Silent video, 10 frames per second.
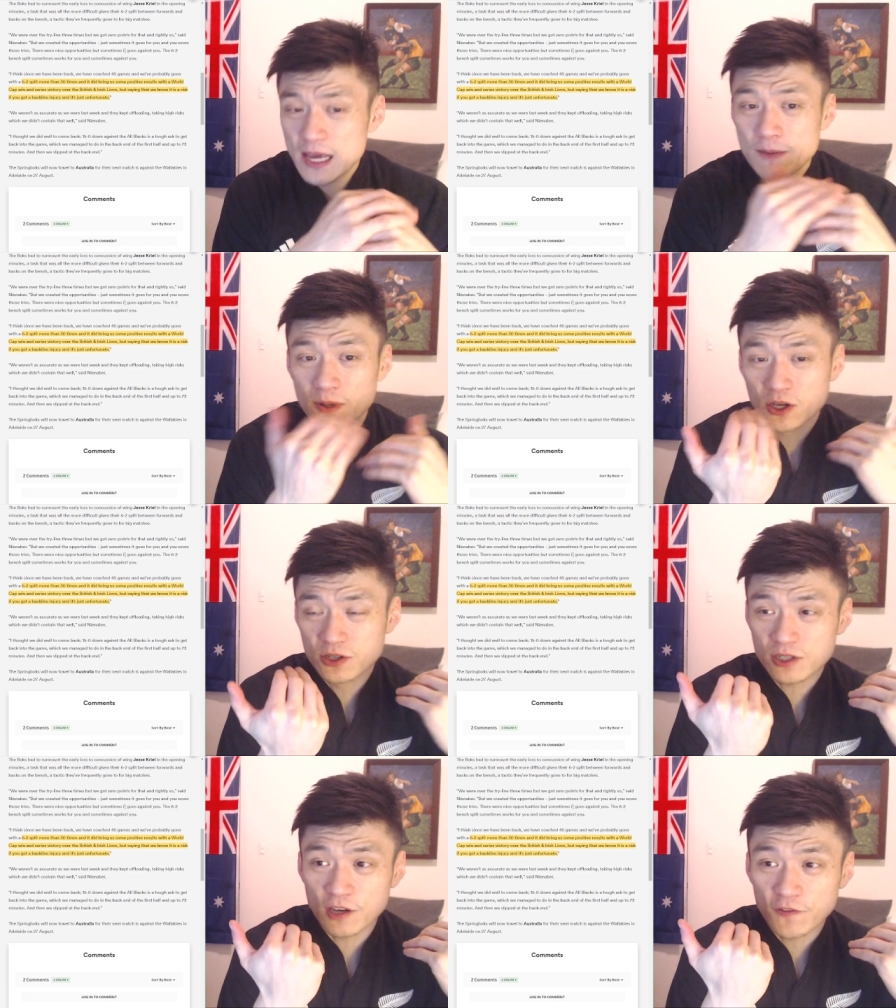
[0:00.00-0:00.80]

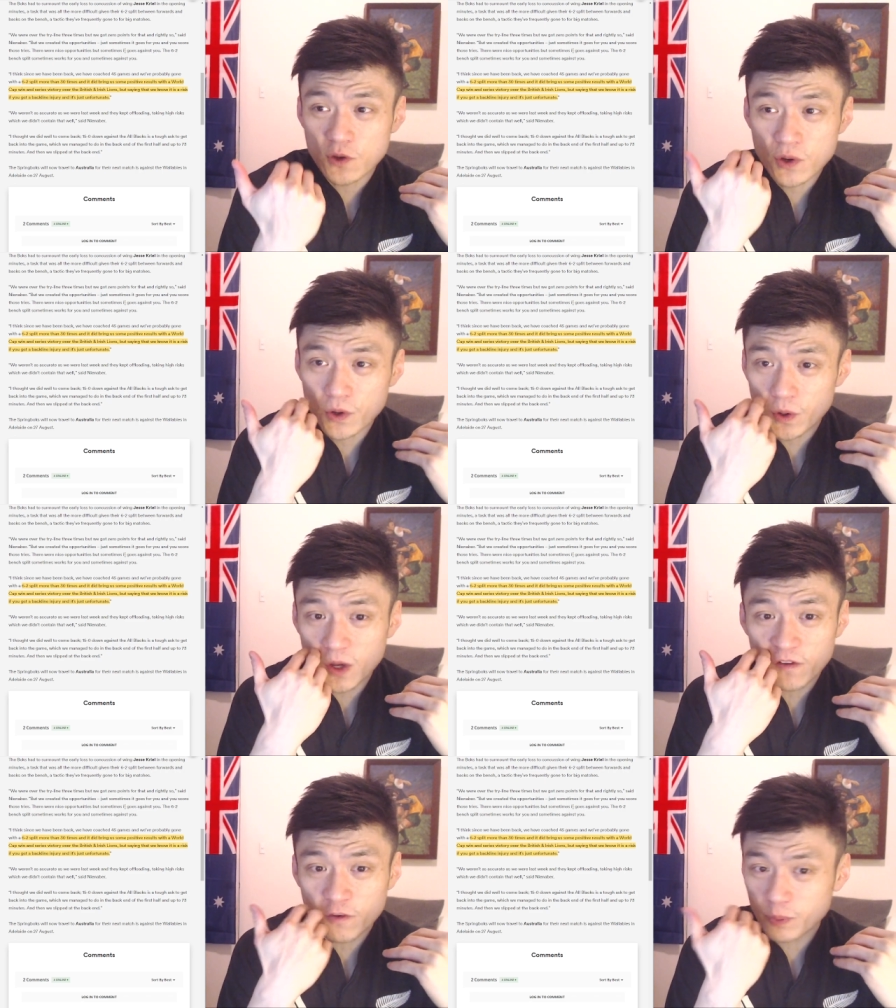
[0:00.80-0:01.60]
Because if you
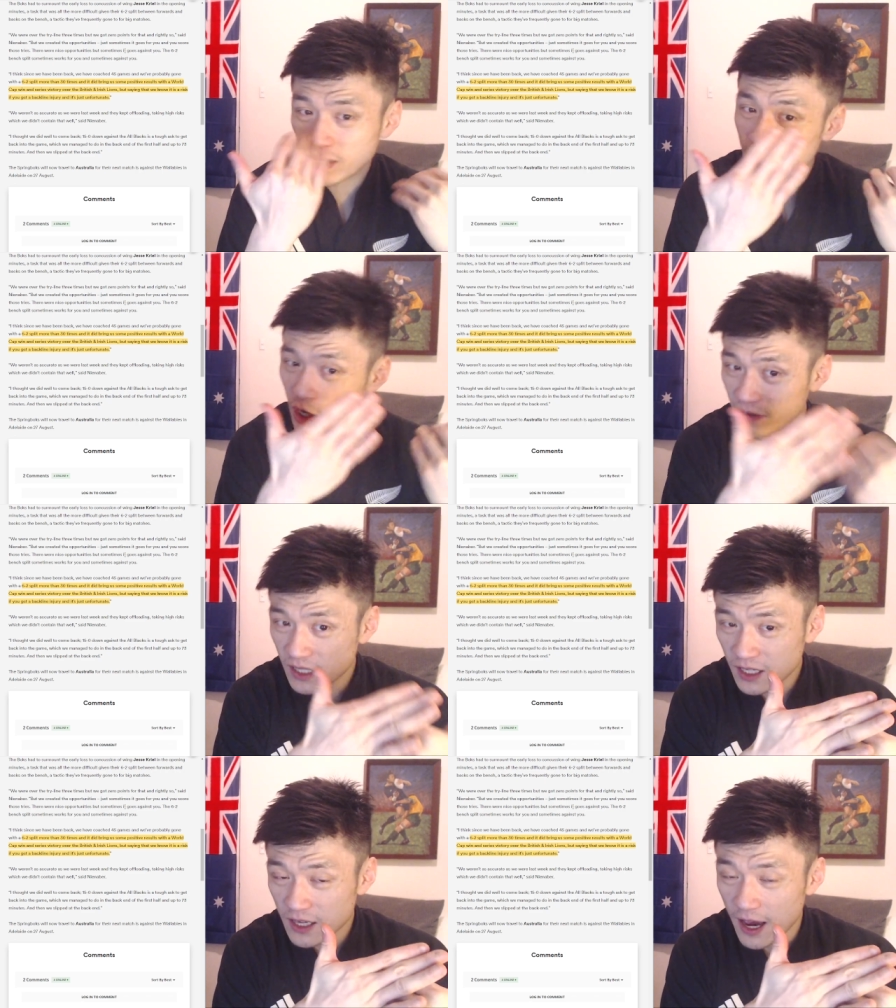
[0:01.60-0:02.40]
play a lot of
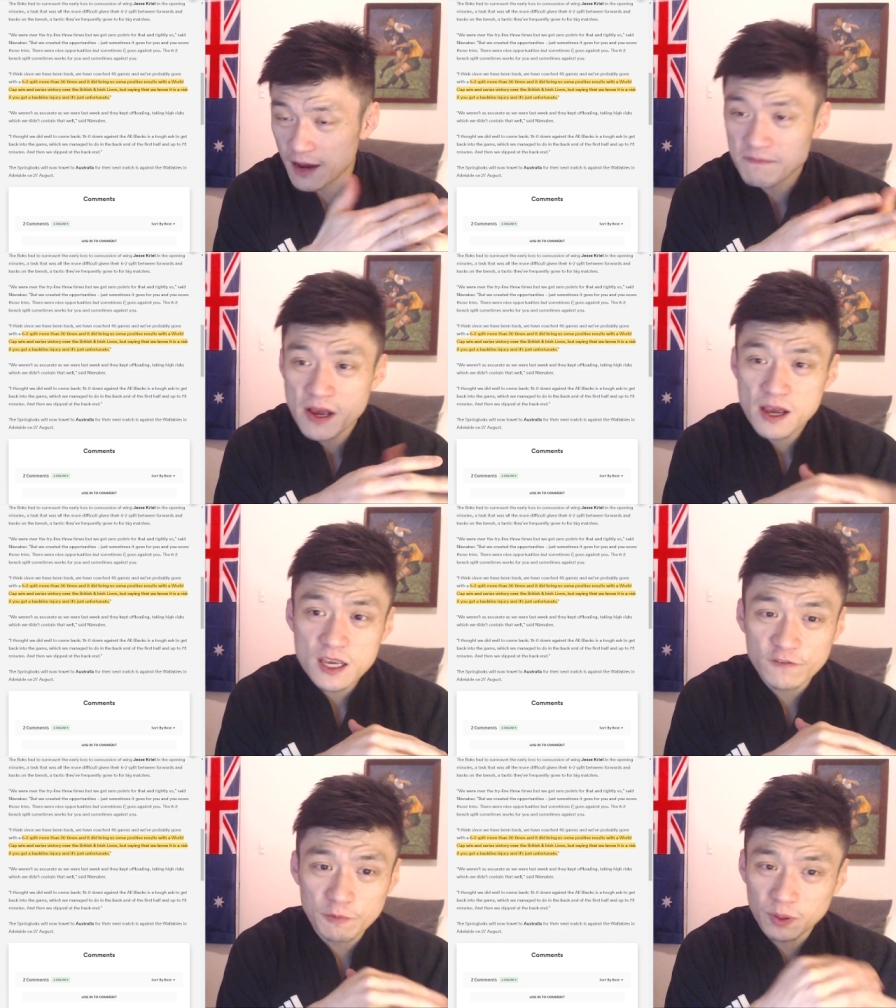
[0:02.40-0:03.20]
kicking game,
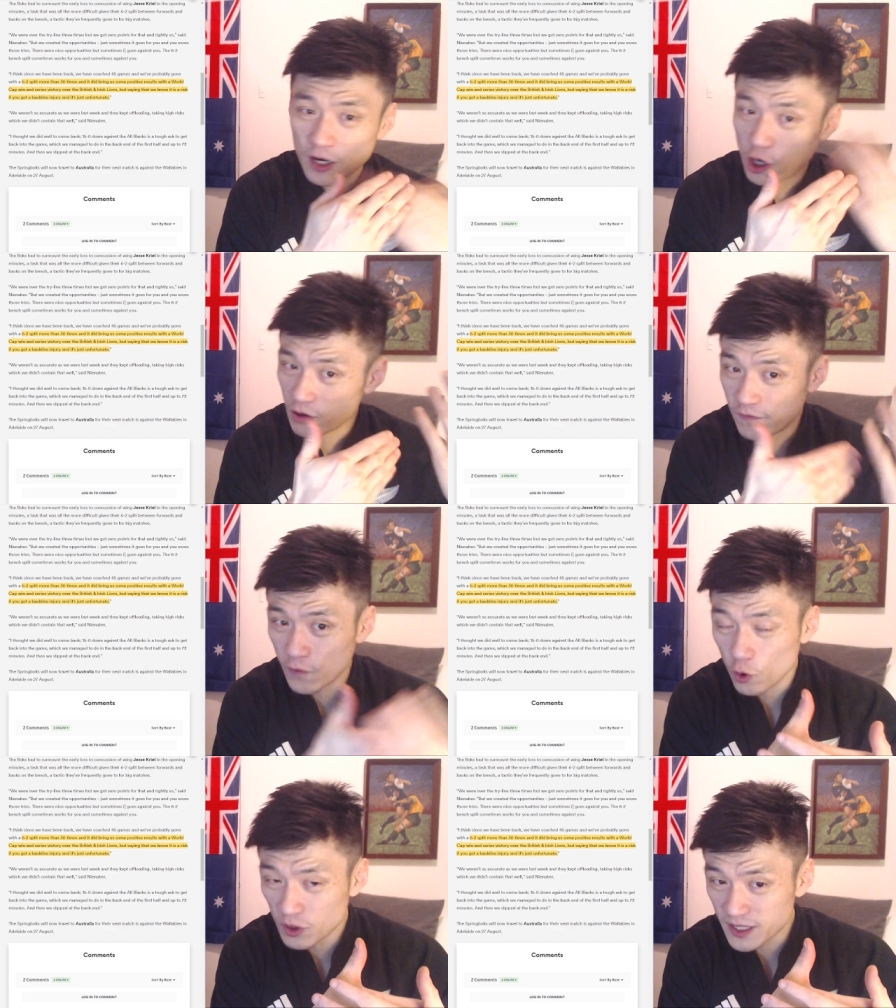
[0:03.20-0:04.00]
if you play a lot of
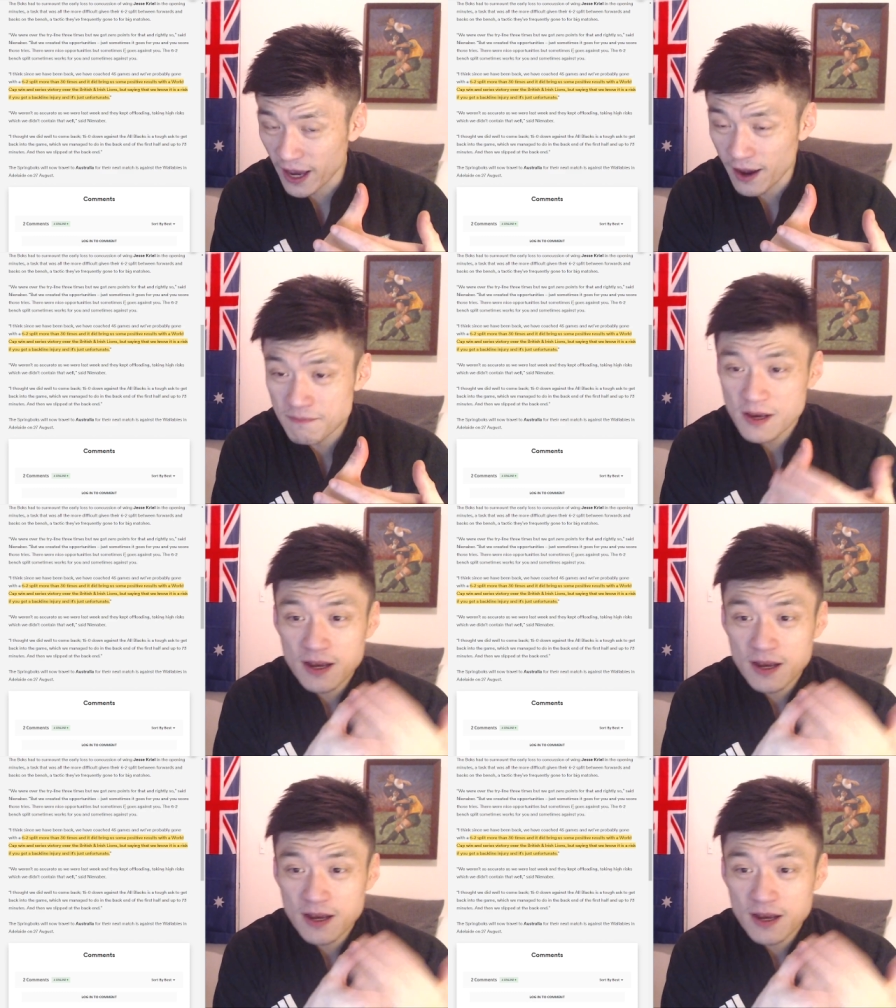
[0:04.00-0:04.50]
forwards game,